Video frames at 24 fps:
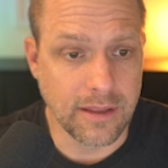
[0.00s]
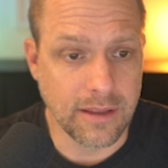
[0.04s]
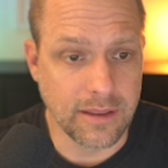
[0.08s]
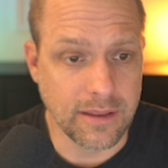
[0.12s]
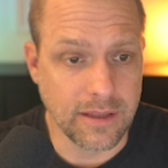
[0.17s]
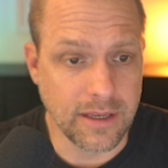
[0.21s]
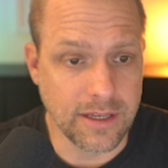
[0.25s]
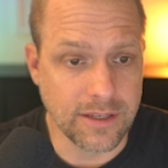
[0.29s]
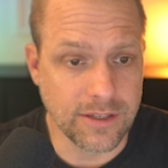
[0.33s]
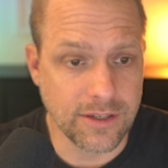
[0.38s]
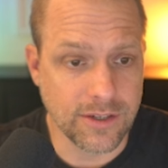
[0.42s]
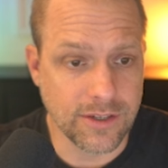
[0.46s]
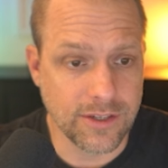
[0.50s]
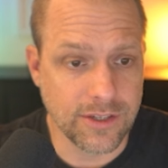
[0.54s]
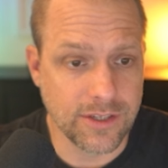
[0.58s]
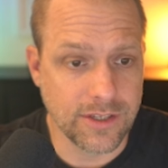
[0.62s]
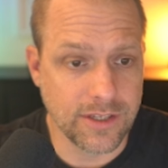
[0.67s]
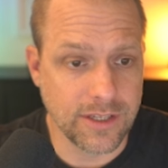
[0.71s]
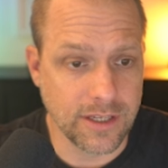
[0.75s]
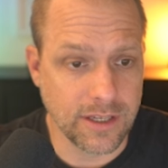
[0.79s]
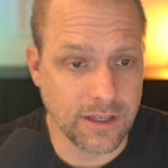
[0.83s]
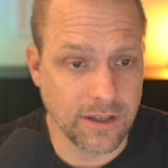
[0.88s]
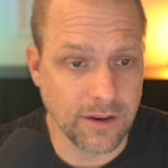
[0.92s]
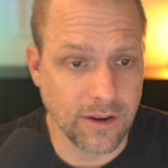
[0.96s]
These are
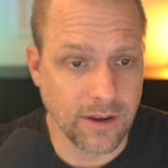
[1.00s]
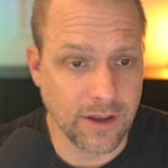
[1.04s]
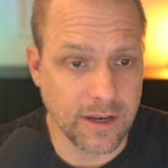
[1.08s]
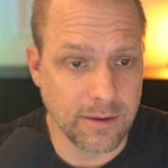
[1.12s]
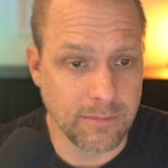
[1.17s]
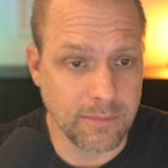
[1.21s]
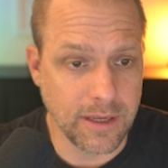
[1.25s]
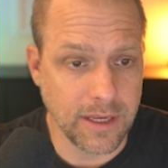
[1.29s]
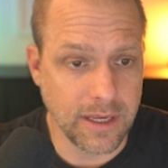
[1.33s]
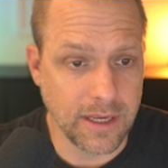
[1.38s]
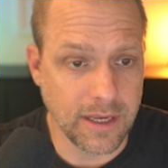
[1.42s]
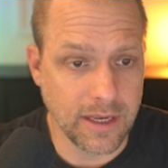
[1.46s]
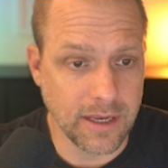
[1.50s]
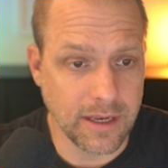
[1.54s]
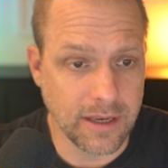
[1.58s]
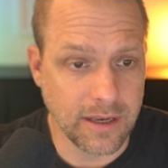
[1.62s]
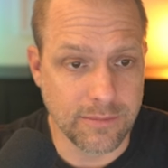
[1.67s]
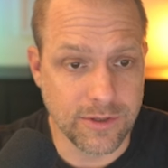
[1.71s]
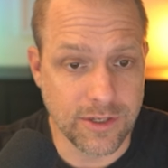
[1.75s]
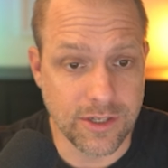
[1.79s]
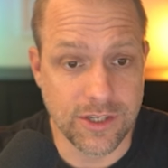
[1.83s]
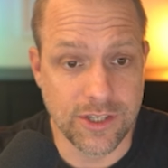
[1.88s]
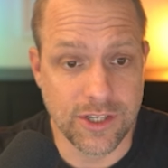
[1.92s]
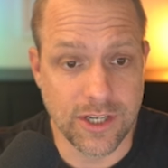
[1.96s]
still going to be
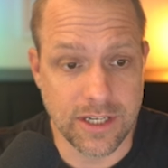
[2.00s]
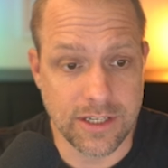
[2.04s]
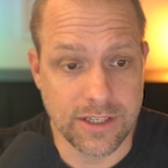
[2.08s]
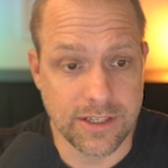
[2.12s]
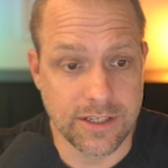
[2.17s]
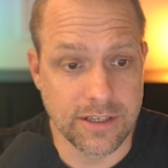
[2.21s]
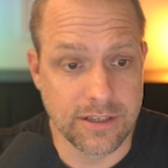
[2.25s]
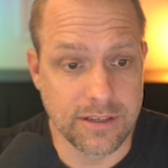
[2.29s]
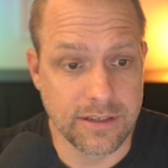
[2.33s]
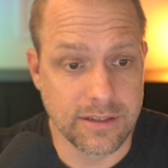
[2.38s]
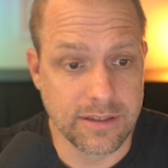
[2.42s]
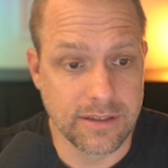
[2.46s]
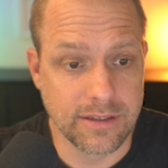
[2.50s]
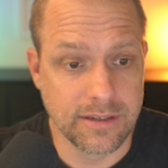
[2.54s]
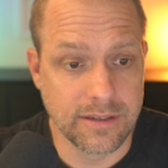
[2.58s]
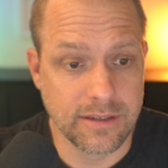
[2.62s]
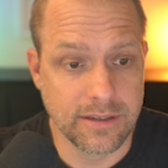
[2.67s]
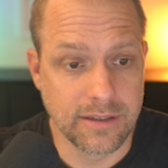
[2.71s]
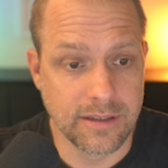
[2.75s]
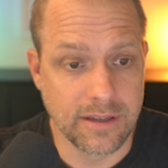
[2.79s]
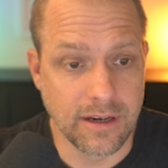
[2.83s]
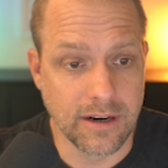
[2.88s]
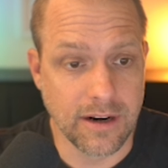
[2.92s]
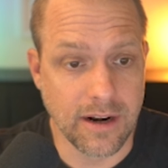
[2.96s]
suggestions.
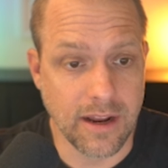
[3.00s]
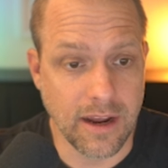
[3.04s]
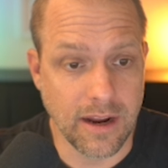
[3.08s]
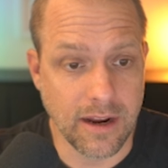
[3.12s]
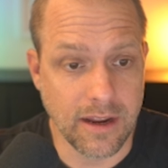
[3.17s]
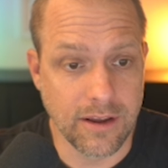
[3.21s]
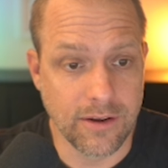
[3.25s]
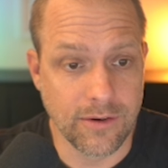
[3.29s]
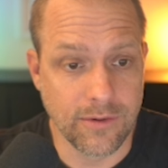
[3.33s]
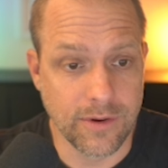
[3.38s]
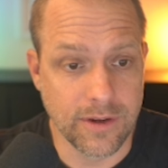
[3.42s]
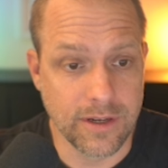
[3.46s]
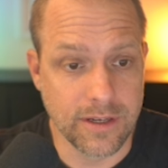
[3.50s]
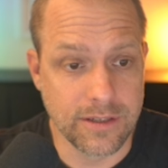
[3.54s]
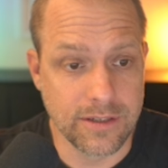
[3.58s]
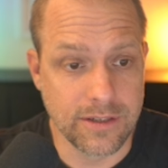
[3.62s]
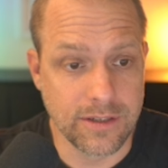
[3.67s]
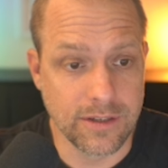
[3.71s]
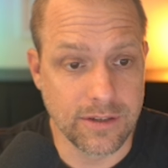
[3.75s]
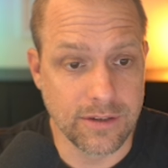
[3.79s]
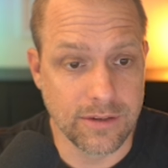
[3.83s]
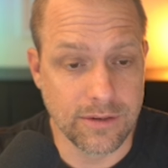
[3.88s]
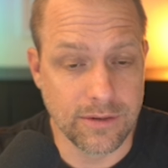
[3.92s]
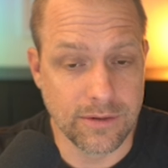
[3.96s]
They're not going
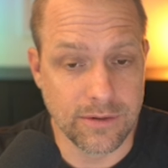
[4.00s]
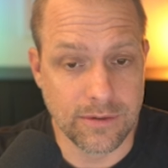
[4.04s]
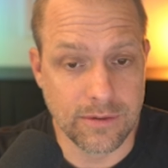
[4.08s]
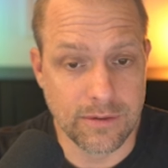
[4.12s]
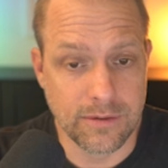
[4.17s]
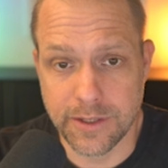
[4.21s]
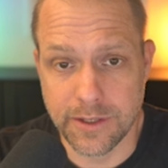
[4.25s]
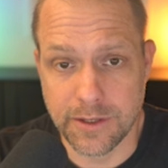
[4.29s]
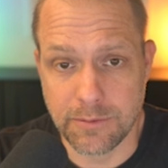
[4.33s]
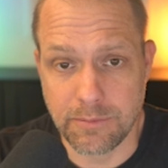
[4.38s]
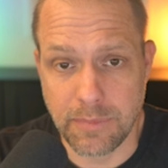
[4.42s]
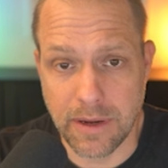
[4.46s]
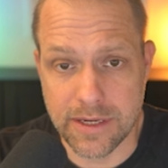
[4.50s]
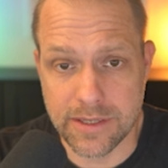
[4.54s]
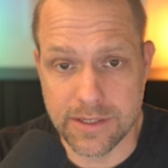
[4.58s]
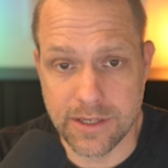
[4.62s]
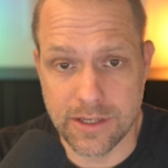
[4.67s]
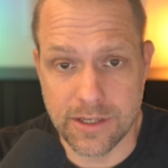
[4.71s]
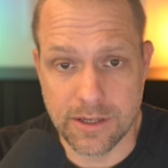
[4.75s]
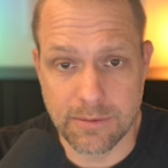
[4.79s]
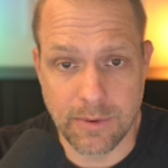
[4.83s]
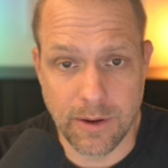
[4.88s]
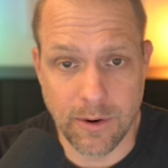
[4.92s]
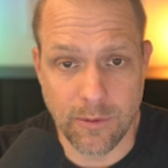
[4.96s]
to, basically
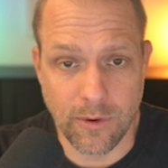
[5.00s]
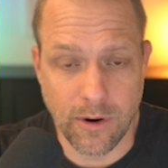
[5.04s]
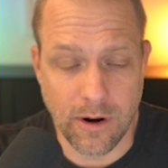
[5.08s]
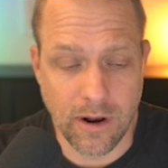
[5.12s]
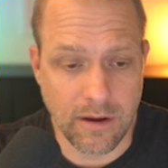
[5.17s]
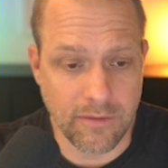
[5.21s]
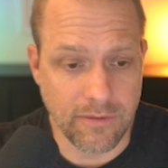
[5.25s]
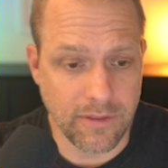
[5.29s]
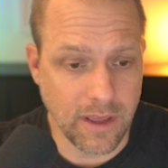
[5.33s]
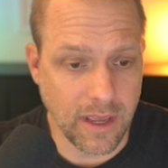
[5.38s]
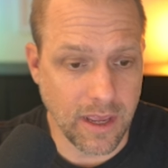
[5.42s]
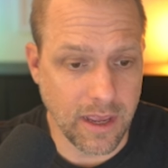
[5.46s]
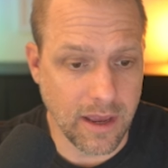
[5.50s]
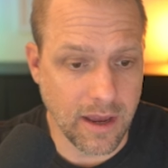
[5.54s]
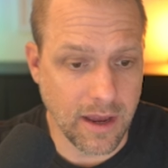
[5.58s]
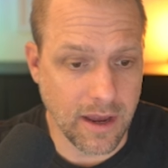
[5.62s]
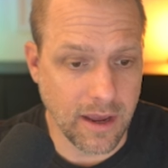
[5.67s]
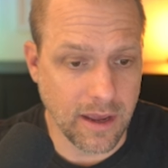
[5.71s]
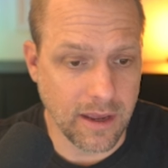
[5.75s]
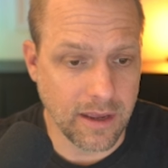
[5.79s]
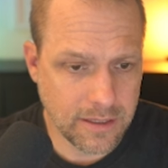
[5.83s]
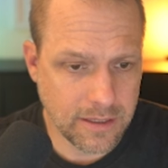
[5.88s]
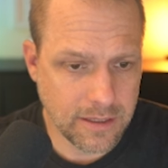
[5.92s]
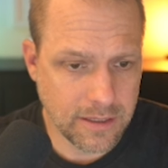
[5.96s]
it's going to be run off the
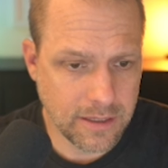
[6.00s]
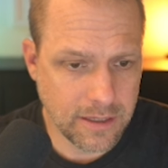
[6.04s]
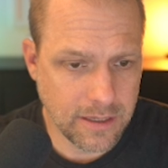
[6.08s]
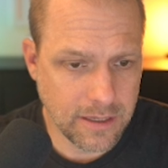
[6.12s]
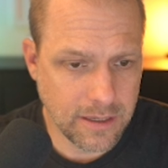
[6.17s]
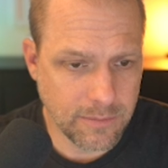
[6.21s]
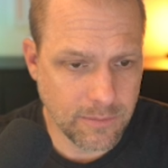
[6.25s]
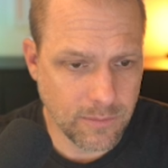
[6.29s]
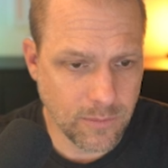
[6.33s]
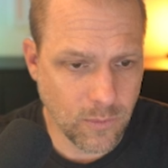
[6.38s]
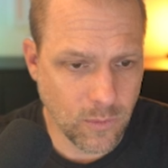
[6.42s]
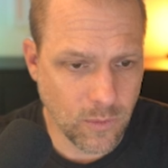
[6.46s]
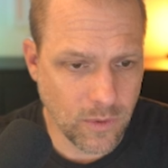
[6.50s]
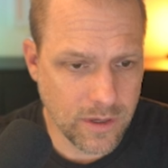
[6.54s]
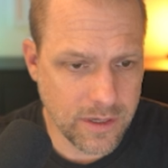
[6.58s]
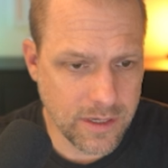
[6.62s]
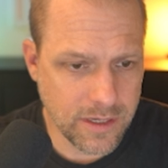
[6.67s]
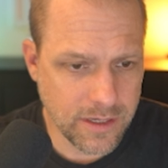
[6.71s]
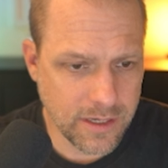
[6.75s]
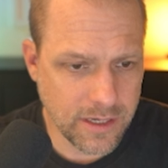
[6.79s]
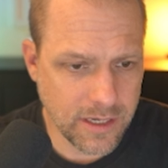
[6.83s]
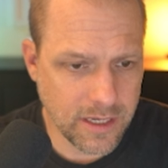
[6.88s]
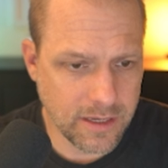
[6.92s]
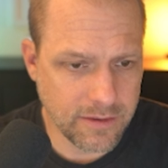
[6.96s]
AI. And I'm
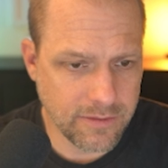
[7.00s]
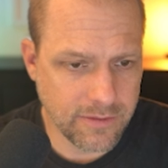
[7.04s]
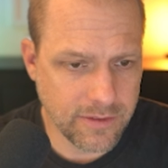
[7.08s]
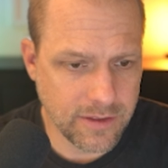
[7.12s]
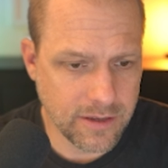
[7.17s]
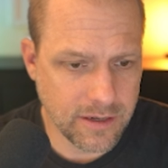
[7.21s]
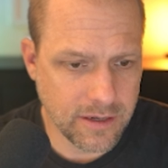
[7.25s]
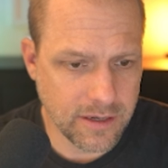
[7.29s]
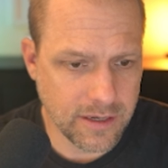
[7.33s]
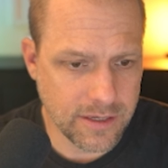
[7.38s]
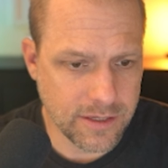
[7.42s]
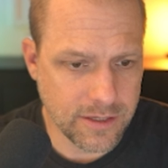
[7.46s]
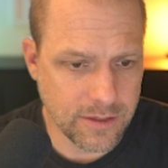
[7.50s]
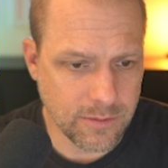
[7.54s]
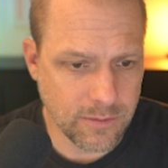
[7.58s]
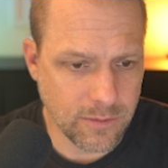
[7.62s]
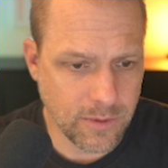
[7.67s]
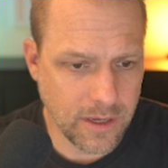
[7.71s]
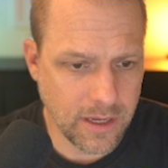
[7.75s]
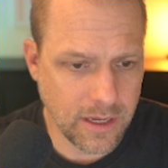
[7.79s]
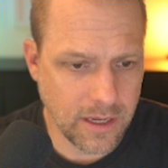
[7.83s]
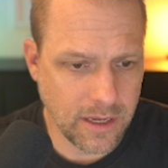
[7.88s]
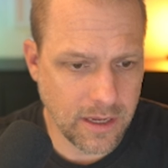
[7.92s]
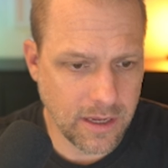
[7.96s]
wondering if there is a
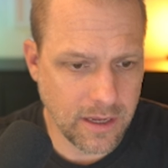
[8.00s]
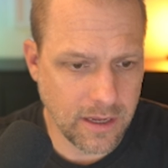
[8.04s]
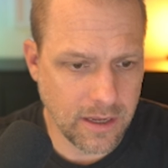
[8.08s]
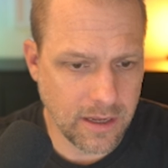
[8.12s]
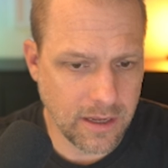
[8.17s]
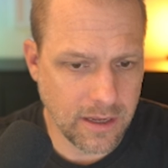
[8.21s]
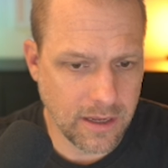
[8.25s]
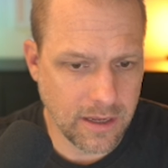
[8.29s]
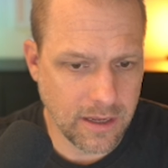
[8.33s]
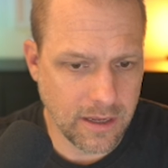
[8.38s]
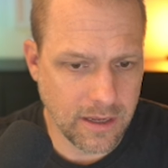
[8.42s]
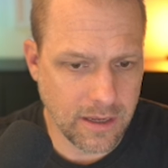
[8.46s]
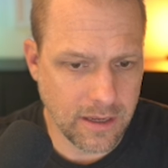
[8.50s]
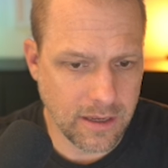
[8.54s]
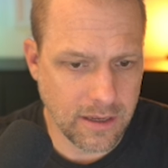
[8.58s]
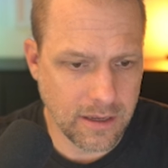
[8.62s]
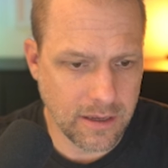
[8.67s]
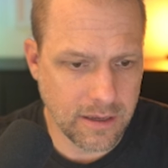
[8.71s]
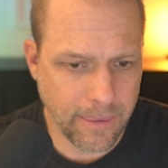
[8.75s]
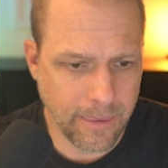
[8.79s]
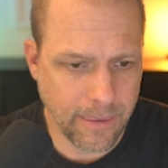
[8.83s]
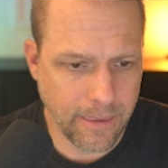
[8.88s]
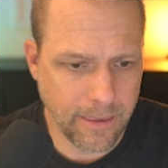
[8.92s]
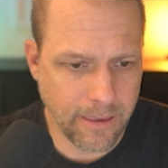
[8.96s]
way,
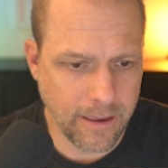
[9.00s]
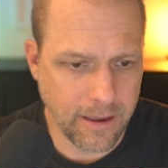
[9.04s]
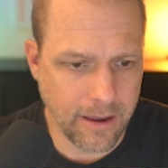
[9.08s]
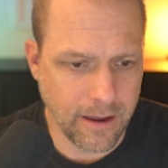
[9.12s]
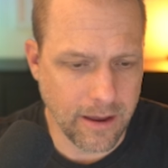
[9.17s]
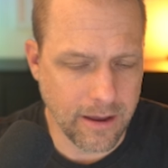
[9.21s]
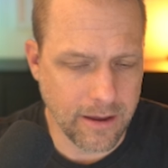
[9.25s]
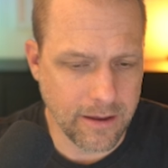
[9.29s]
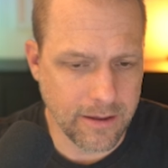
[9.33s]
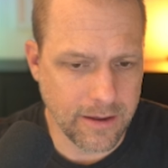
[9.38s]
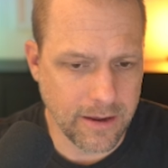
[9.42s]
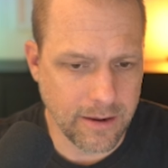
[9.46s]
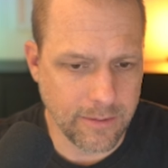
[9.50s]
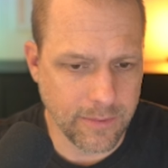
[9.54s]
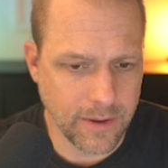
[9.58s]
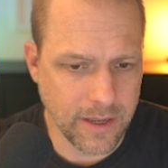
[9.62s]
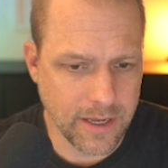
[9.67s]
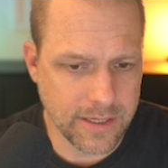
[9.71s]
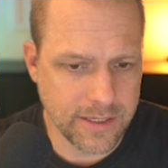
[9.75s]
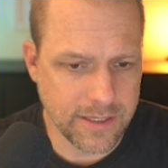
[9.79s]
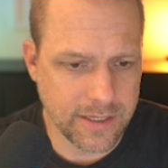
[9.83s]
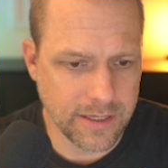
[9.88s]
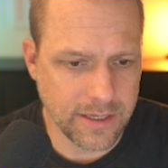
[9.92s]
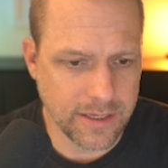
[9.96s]
yeah, I'm
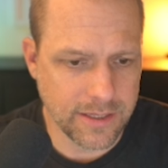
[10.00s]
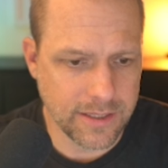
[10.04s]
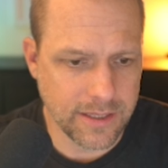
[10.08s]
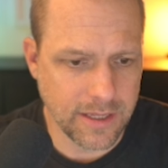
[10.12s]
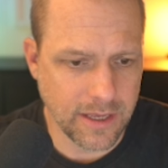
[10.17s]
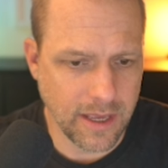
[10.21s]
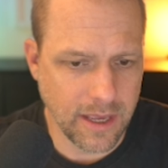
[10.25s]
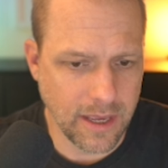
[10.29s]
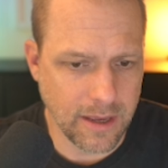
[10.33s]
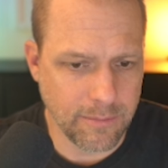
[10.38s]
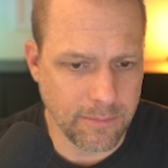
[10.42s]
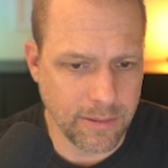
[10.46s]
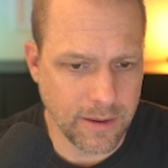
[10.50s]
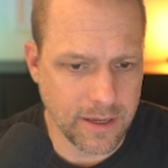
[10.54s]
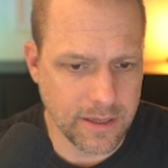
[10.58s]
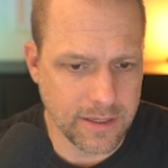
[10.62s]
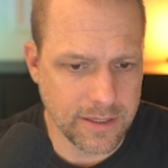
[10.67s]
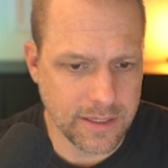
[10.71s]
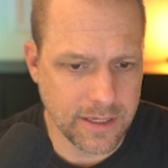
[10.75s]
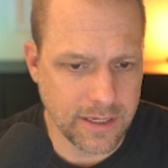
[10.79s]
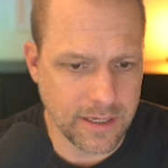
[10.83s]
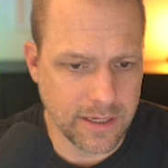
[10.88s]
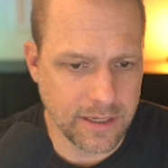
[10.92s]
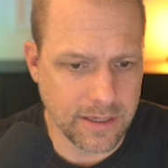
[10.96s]
guessing it's the campaign
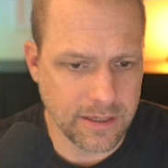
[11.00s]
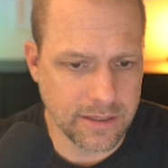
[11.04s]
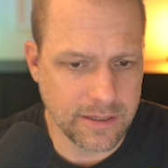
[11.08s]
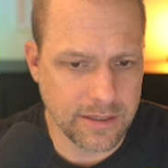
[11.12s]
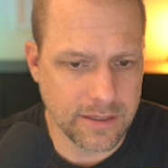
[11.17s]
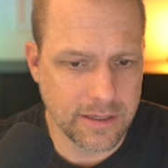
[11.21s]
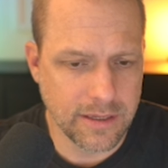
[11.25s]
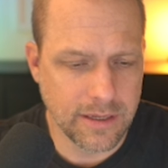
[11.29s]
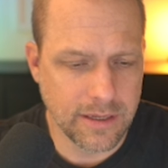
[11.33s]
settings,